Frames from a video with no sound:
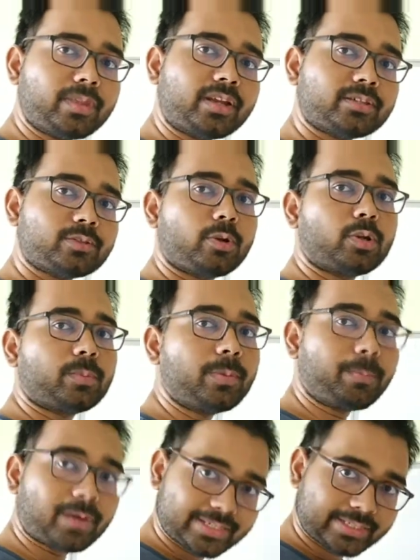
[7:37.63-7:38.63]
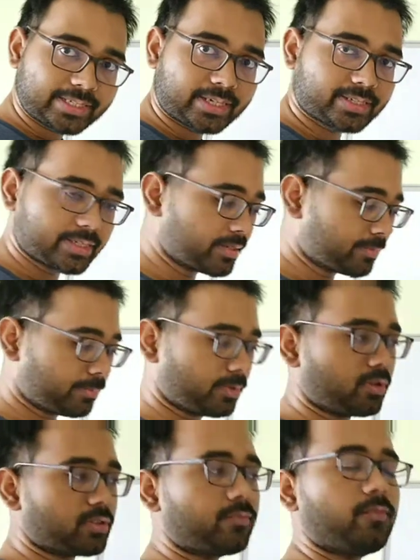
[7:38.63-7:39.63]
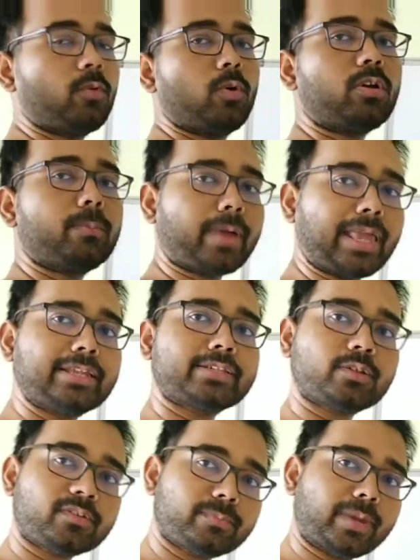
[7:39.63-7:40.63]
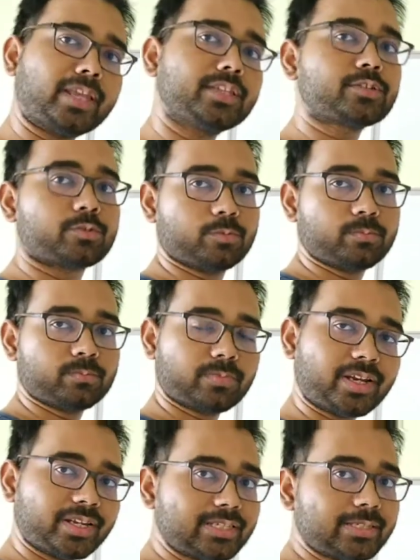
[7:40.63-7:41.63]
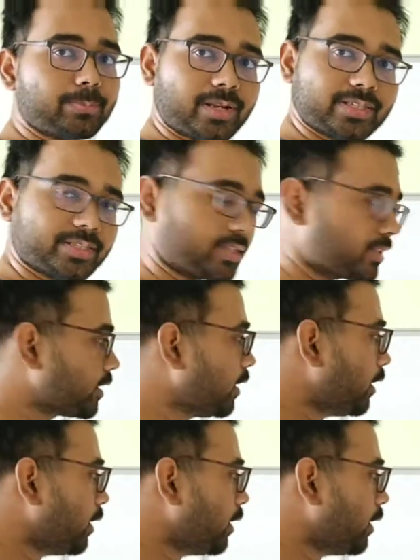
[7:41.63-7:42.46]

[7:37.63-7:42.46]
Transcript: That is going to be plus 6, because 4 minus of minus 2, that is plus 6.